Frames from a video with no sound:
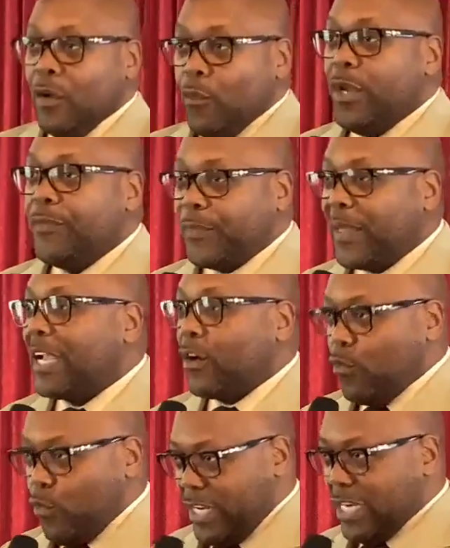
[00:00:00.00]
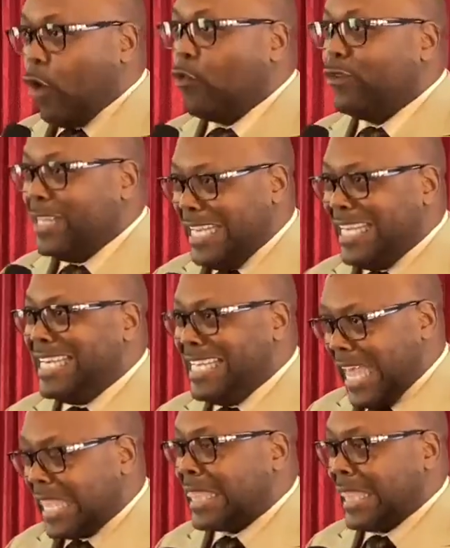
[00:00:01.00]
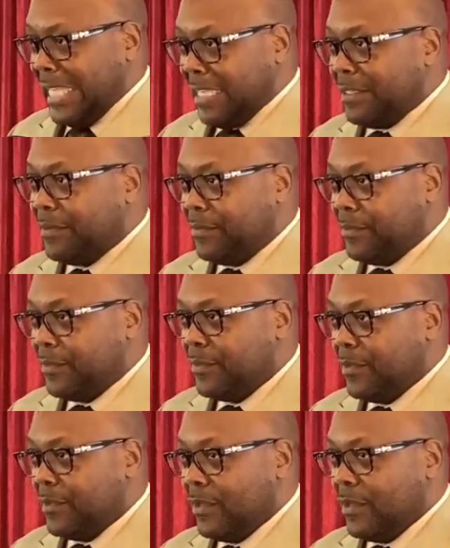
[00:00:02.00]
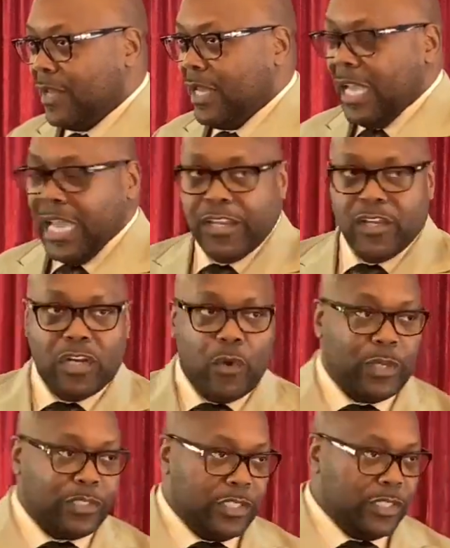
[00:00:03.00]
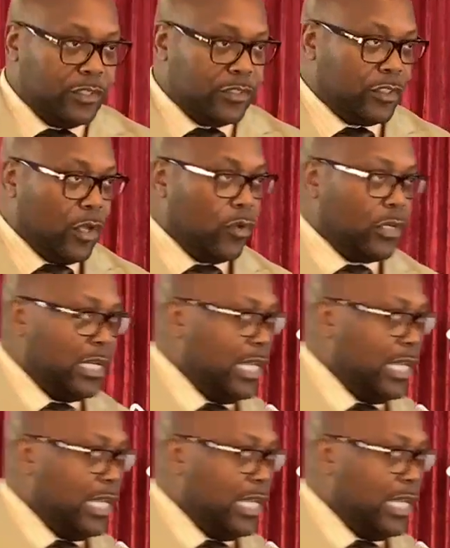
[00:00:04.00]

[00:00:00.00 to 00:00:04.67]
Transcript: We think we don't need nothing. And you know what Jesus told the